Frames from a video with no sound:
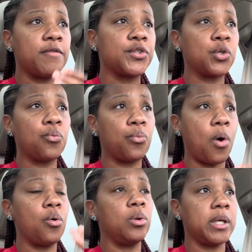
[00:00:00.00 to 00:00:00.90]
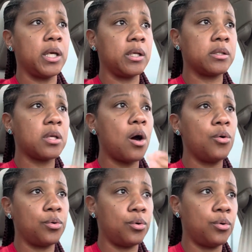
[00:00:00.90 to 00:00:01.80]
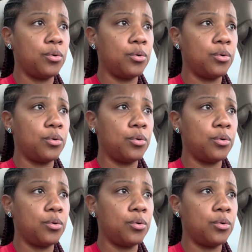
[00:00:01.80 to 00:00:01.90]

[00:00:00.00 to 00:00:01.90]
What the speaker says: us a rolling total.